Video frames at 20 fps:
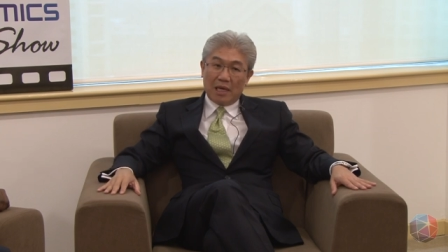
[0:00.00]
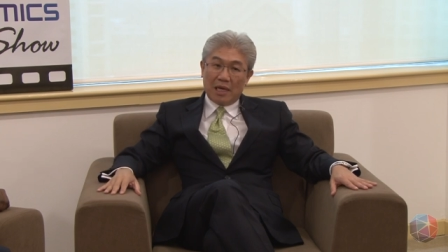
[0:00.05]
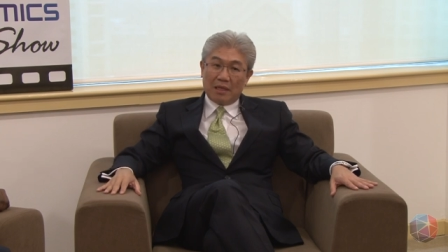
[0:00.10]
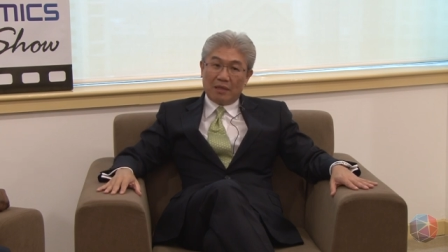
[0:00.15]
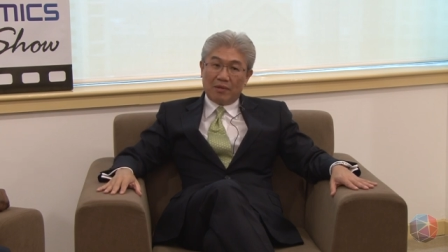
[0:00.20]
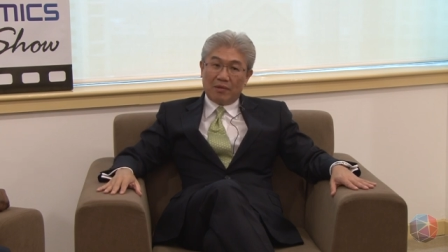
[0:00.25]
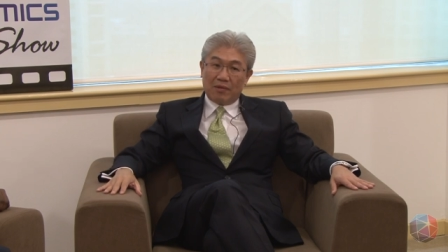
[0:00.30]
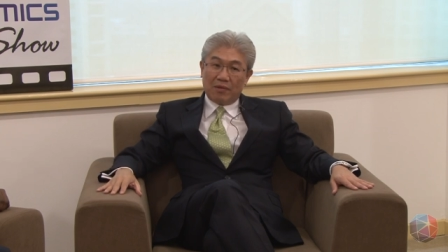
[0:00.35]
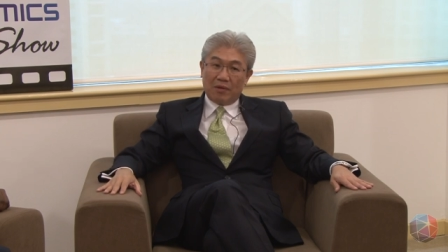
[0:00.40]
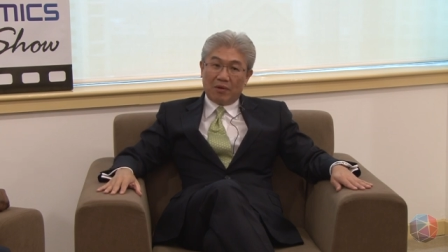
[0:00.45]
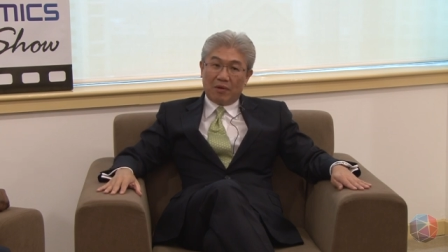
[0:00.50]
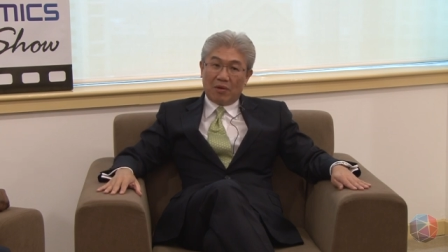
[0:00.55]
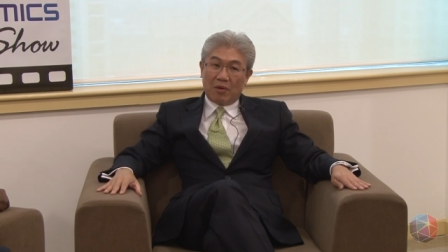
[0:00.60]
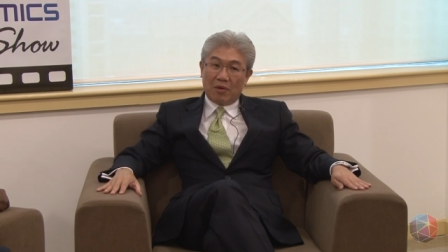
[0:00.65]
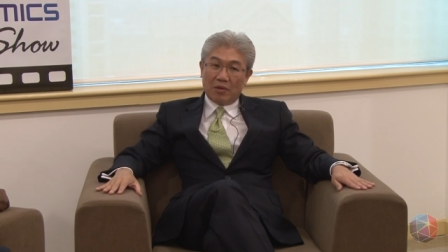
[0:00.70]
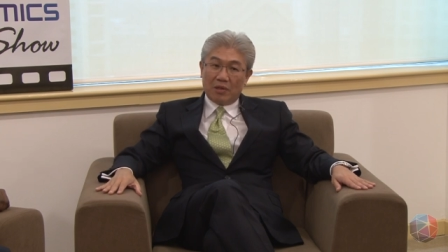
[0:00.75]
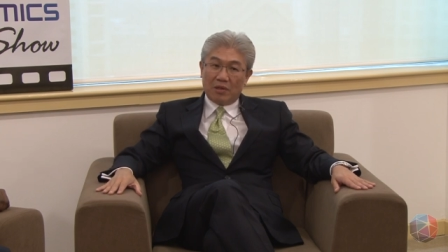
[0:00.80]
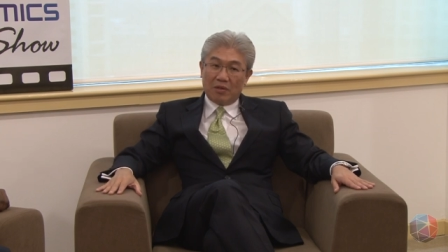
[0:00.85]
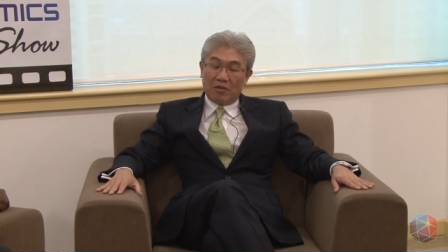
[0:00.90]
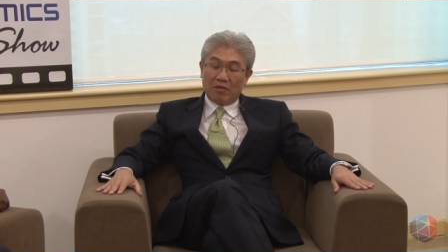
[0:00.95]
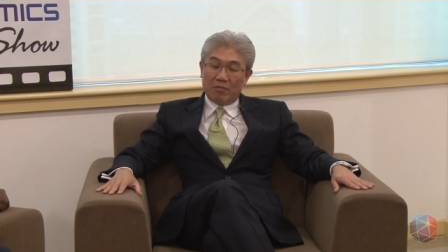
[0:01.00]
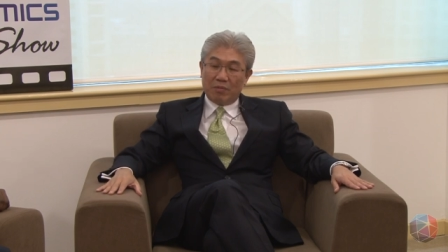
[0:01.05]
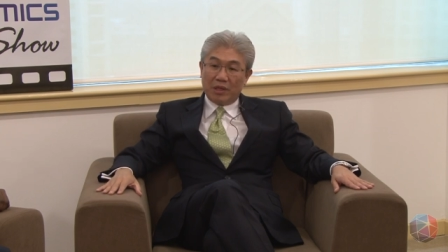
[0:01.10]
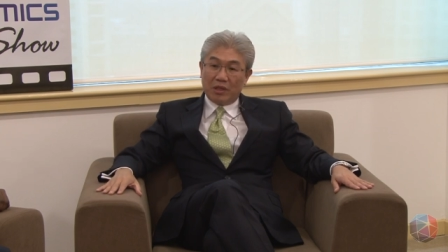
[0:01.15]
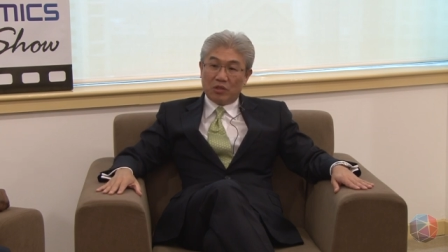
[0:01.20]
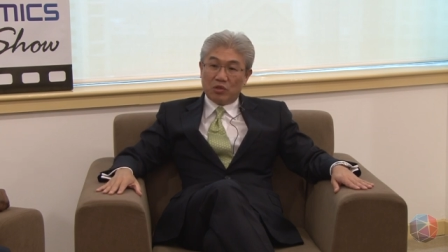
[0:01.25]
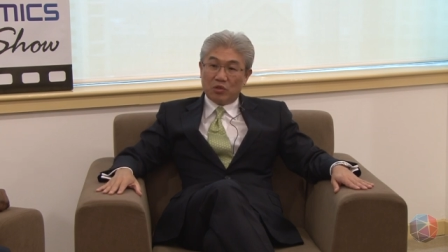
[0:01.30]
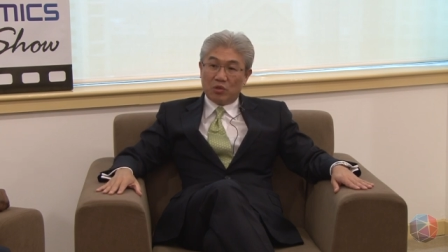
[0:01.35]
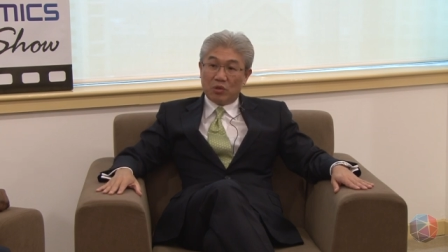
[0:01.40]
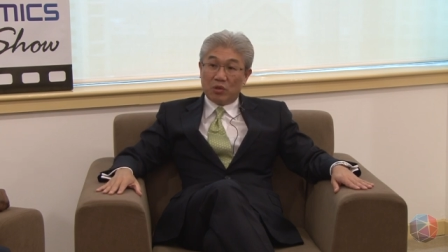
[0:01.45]
I had this honor of
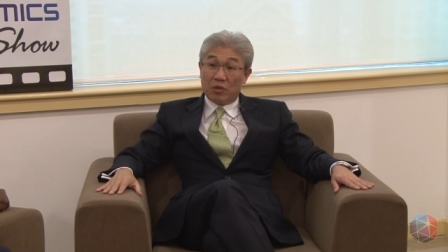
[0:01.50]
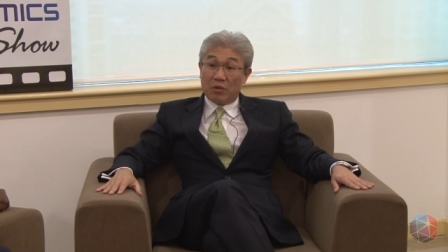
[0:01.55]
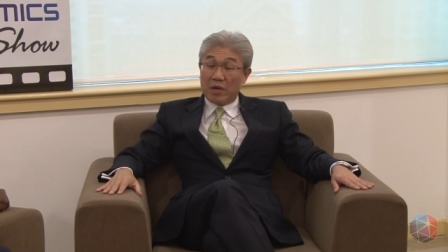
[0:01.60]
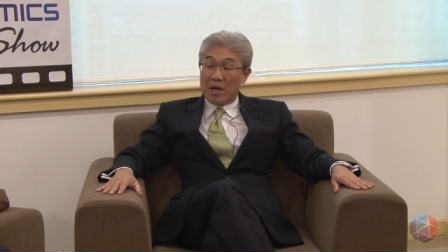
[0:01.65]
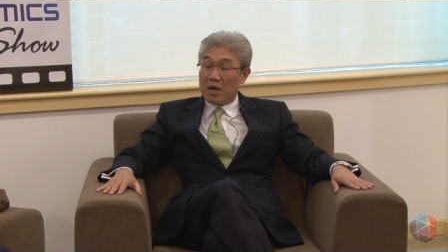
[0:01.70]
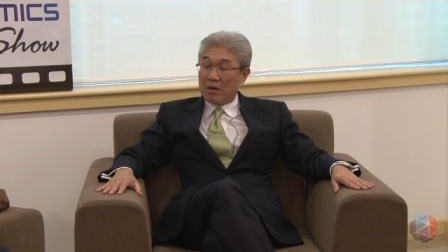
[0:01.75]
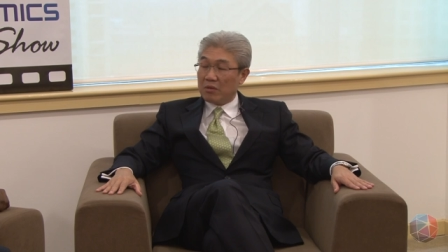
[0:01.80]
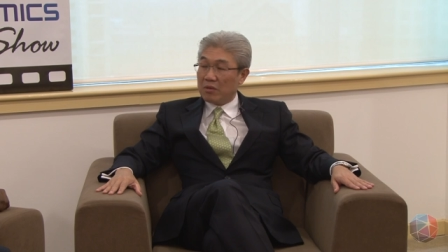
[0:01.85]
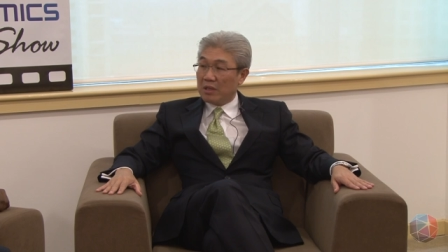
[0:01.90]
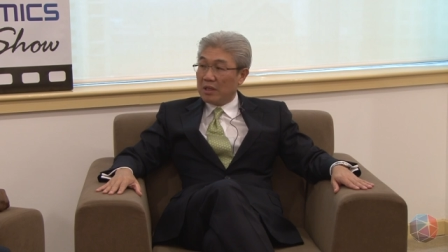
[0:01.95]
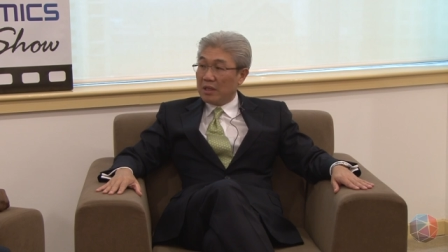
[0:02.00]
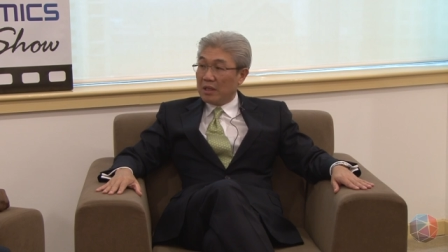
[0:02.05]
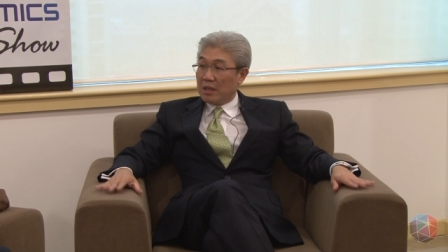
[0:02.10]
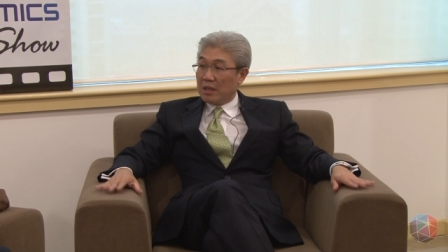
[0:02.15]
being shown around